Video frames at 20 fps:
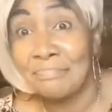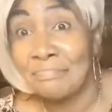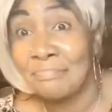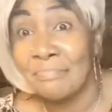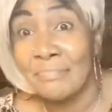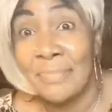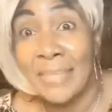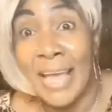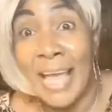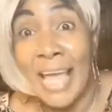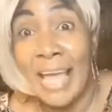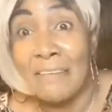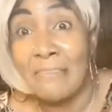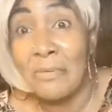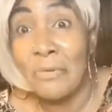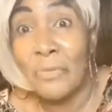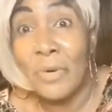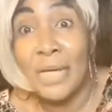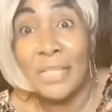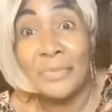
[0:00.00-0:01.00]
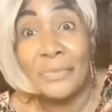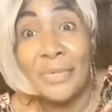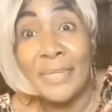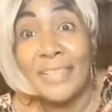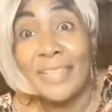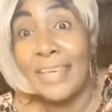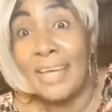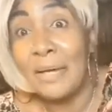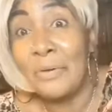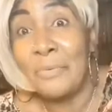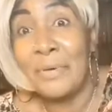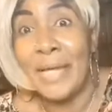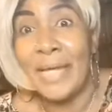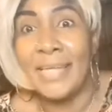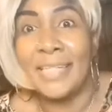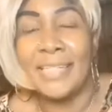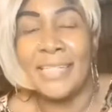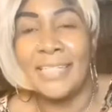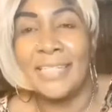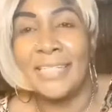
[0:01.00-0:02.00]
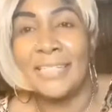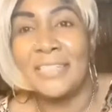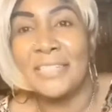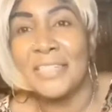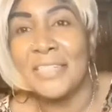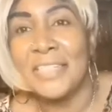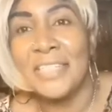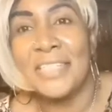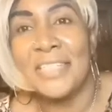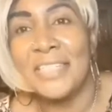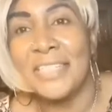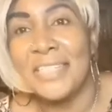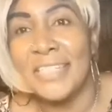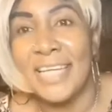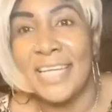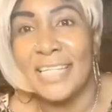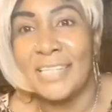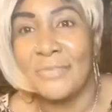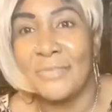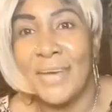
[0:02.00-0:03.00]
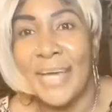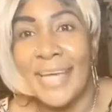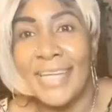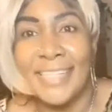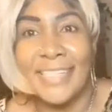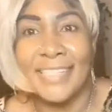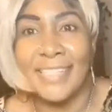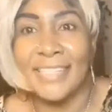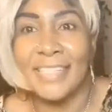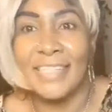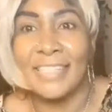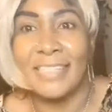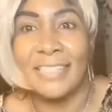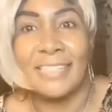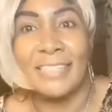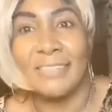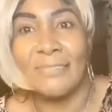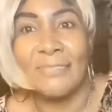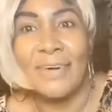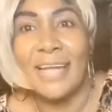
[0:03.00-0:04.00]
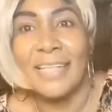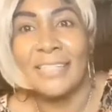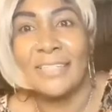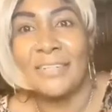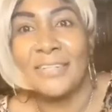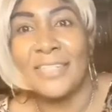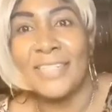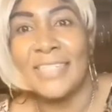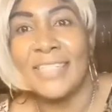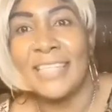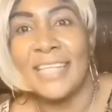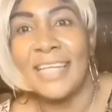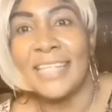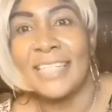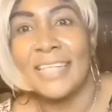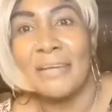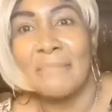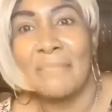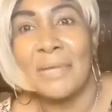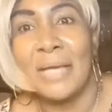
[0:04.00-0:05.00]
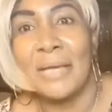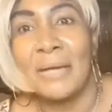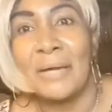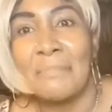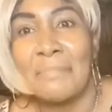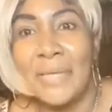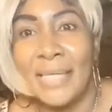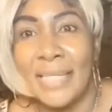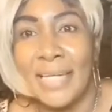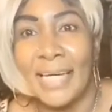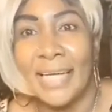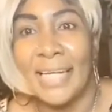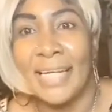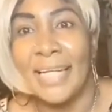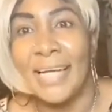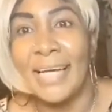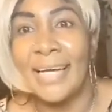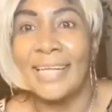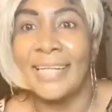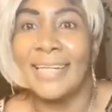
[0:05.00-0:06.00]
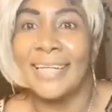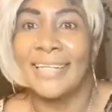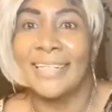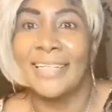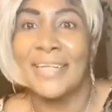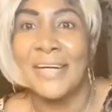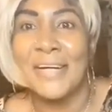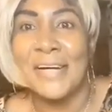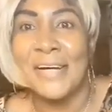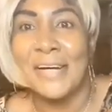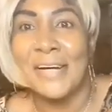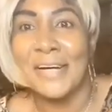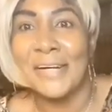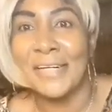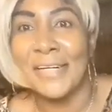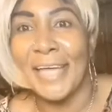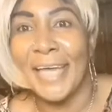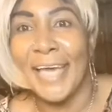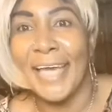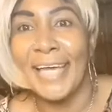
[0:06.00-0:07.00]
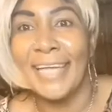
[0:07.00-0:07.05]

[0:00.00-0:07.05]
everyone do it their way. This is just Sister J's way, so just watch how Sister J make her pina colada. Okay?